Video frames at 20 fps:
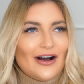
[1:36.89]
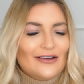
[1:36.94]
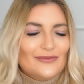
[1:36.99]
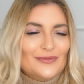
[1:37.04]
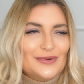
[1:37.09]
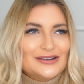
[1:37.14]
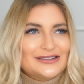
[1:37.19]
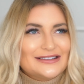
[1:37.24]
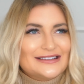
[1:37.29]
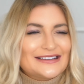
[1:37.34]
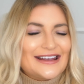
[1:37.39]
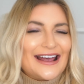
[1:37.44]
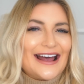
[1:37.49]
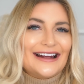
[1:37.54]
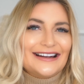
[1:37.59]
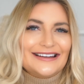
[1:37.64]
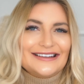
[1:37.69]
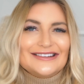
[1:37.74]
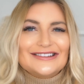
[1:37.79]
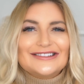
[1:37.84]
I've booked a
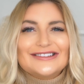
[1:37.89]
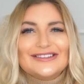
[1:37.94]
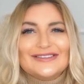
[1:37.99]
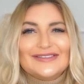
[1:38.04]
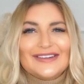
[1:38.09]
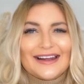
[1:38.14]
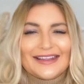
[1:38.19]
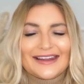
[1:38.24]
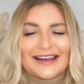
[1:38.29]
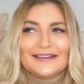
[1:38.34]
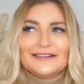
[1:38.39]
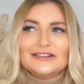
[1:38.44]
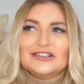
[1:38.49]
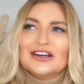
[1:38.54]
scan to find out the